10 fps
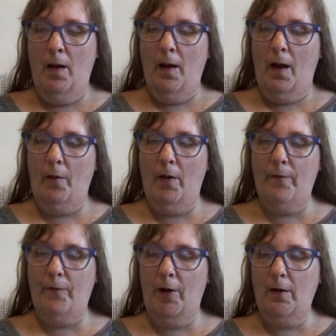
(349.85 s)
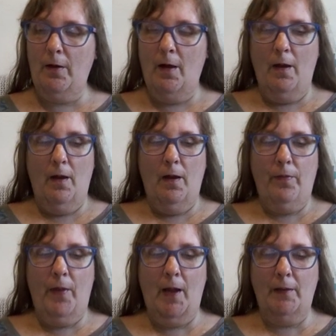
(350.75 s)
However,
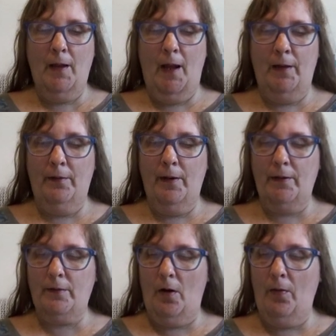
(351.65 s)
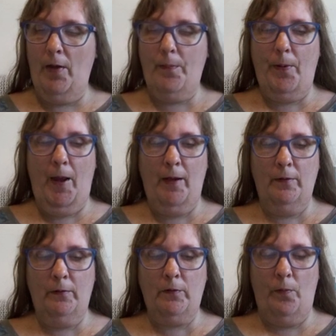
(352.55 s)
that night they told their
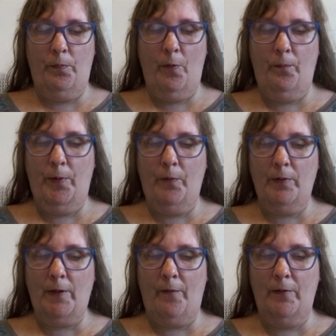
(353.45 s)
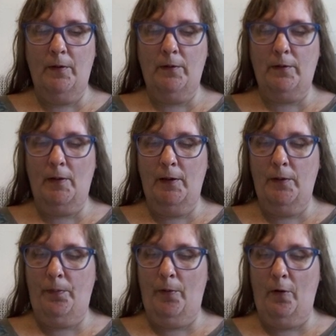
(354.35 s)
parents that Bumpy was having a
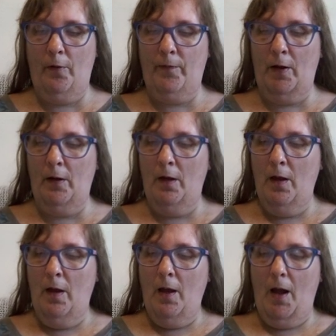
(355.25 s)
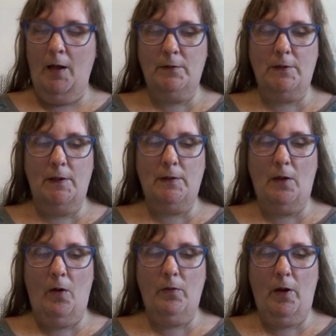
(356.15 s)
sleepover and she
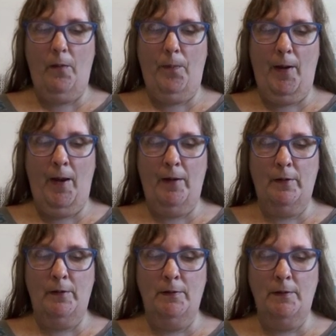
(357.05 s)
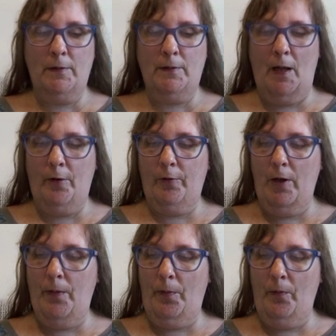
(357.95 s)
told her parents that
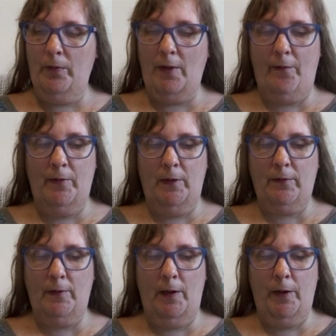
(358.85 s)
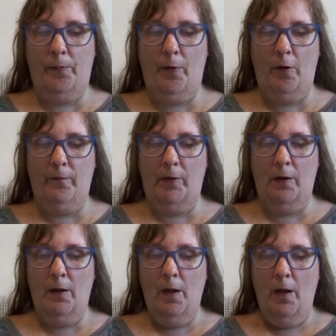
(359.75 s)
Creeper was having a
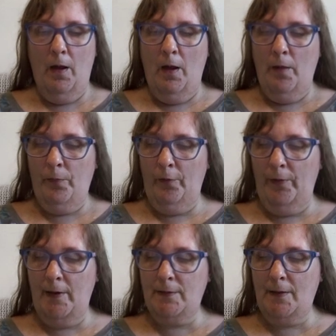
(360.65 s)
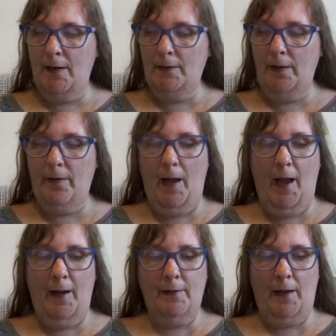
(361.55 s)
sleepover, but they stayed at the
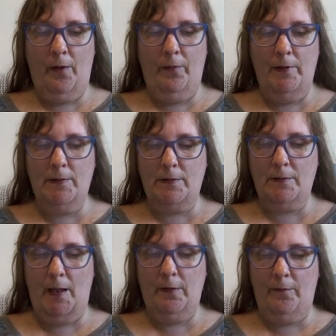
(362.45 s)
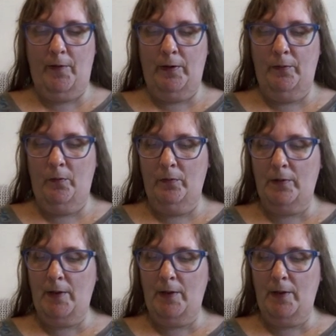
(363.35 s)
hideout instead of anyone's